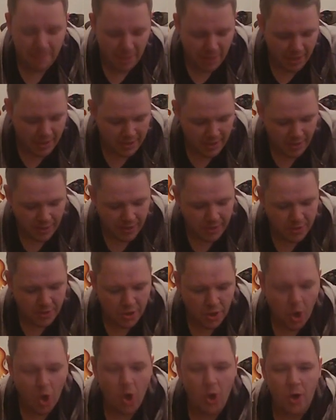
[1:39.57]
and it's got this
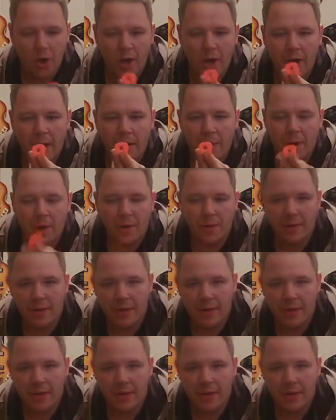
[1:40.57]
star cut out in the middle of it.